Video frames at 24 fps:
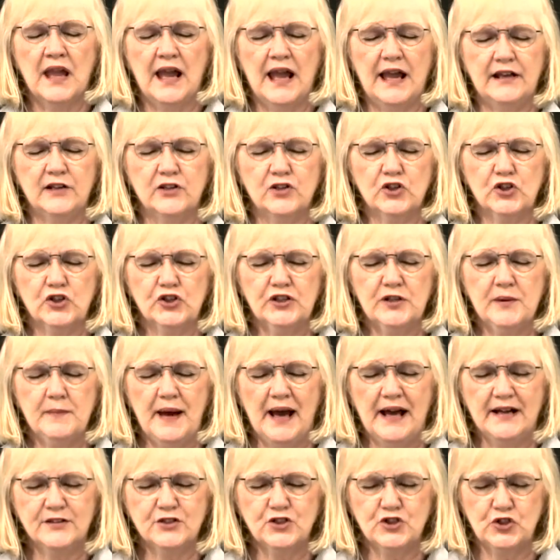and learn
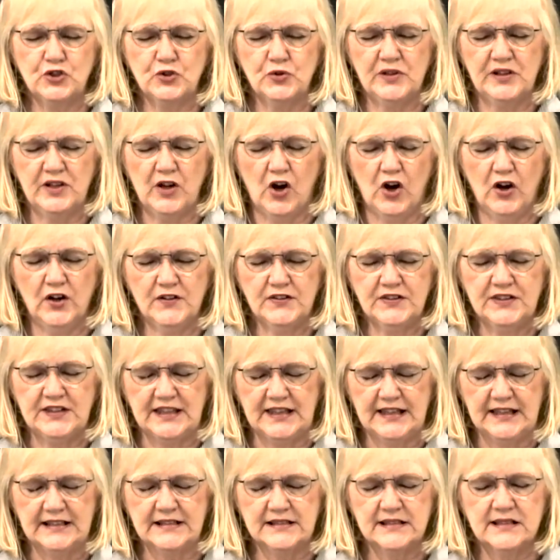about you in all
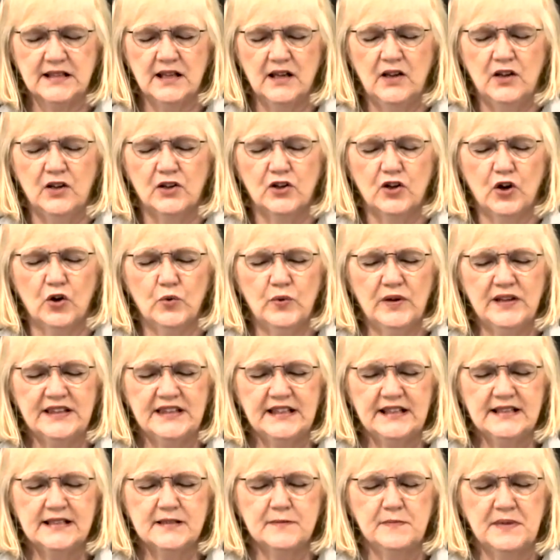things. Go with
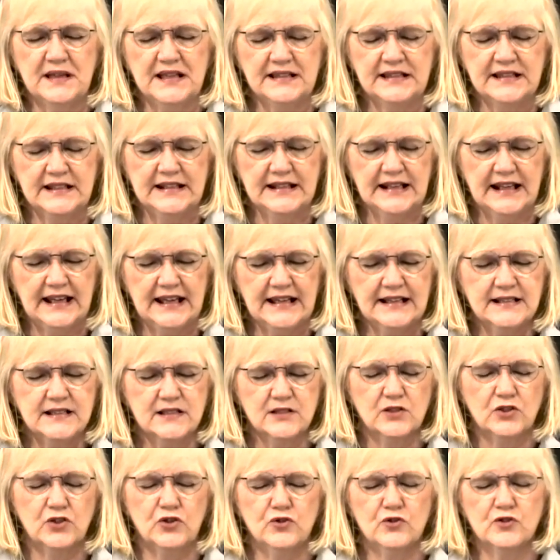us, meet the
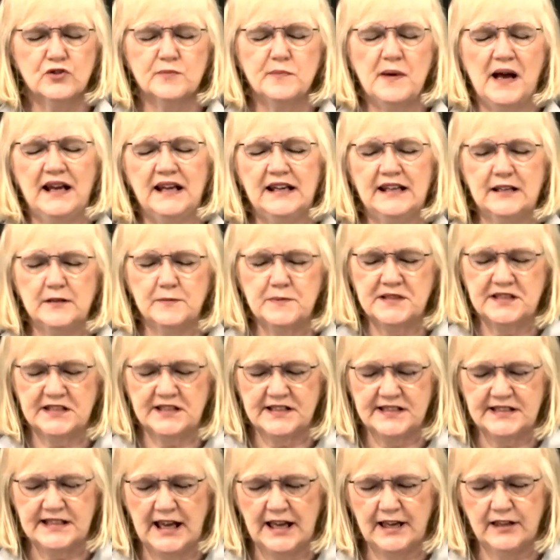needs, use my lips to
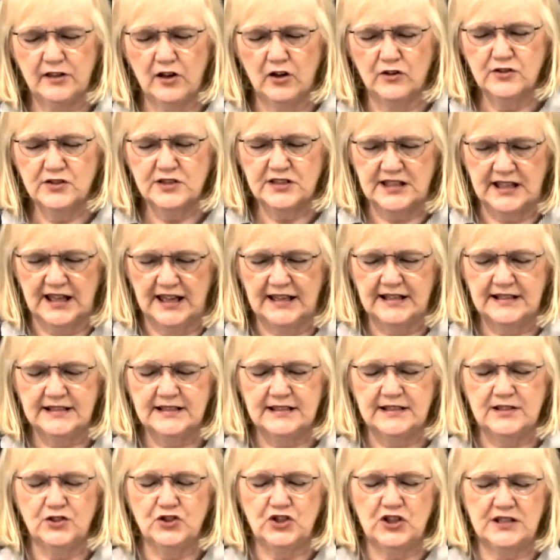say those things.
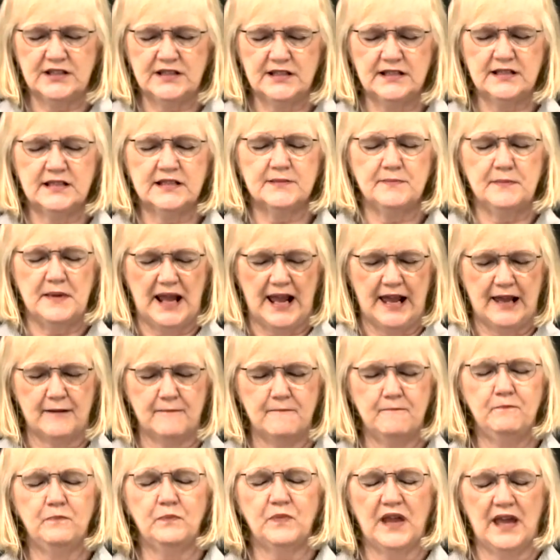In Jesus'
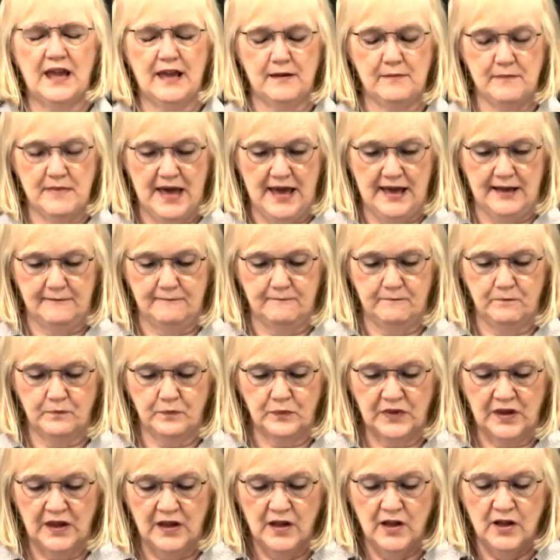name, amen.
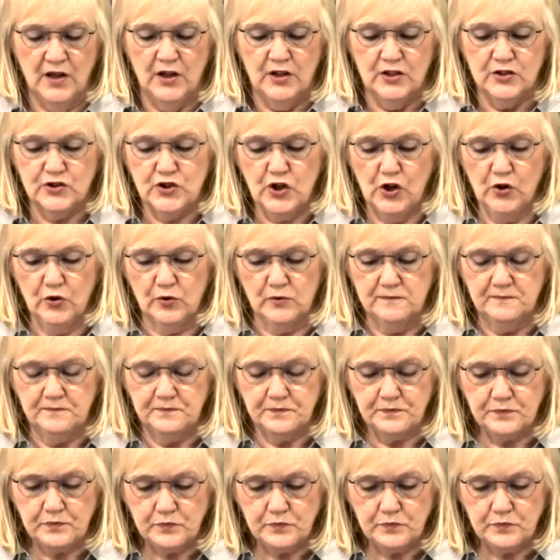So,